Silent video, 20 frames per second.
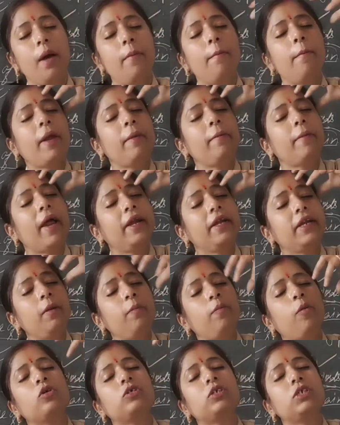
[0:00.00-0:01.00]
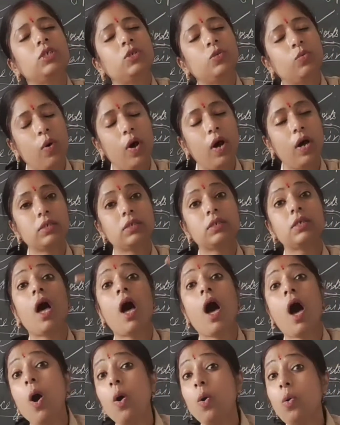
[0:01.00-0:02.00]
my mental process works.
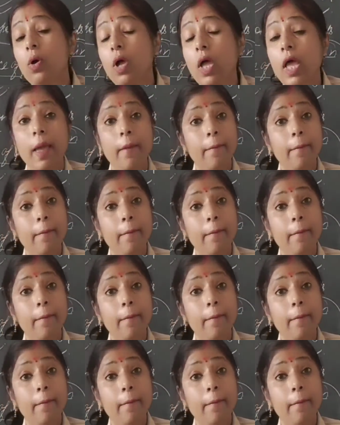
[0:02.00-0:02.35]
How?